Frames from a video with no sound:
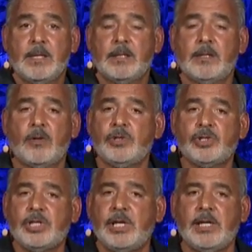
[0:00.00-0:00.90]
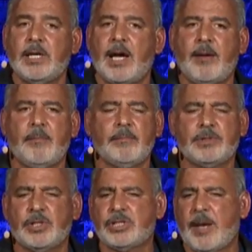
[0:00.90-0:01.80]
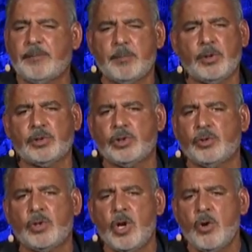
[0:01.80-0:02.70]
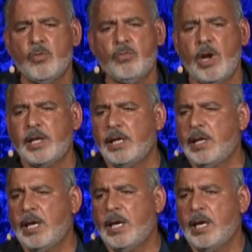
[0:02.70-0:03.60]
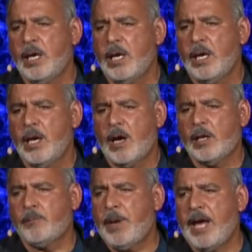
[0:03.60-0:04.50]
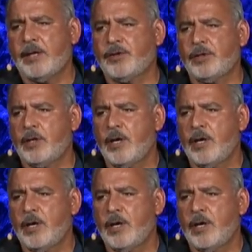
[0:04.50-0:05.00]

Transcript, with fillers: then don't you see I'm susceptible to running on a path